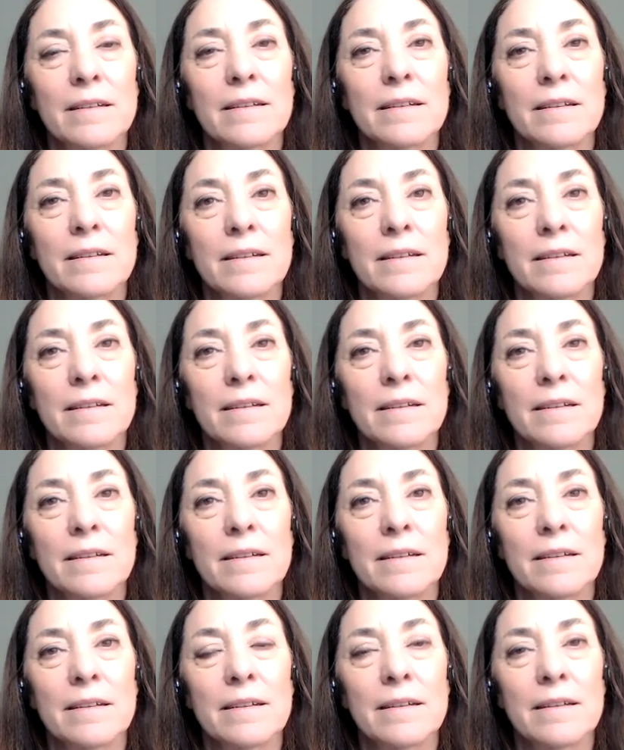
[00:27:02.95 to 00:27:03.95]

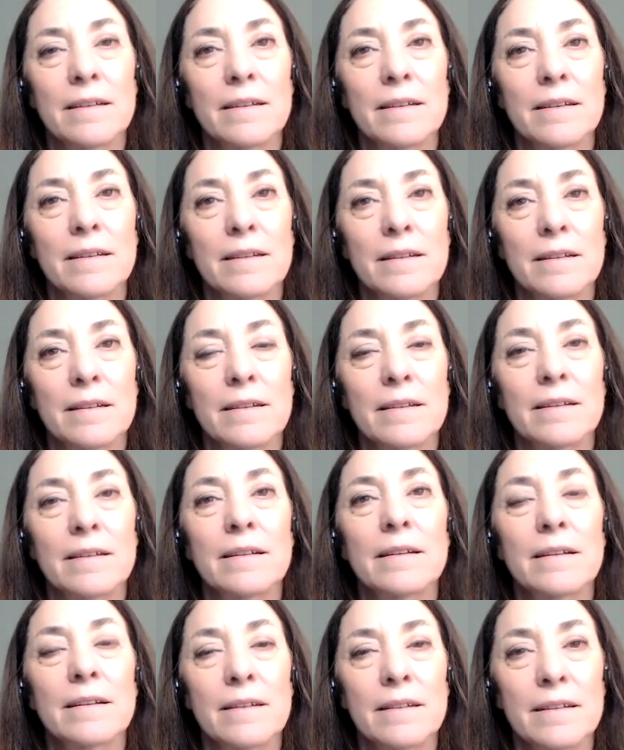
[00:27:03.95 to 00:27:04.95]

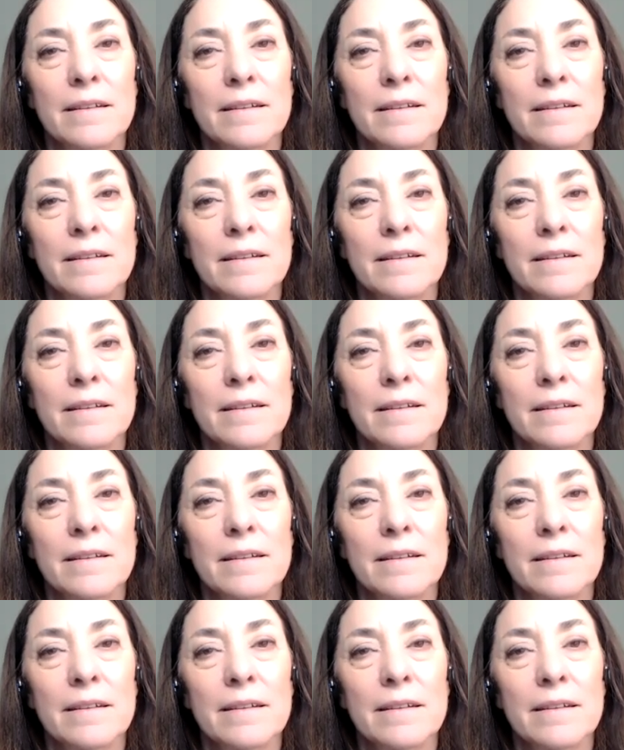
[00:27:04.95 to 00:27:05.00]
[no speech]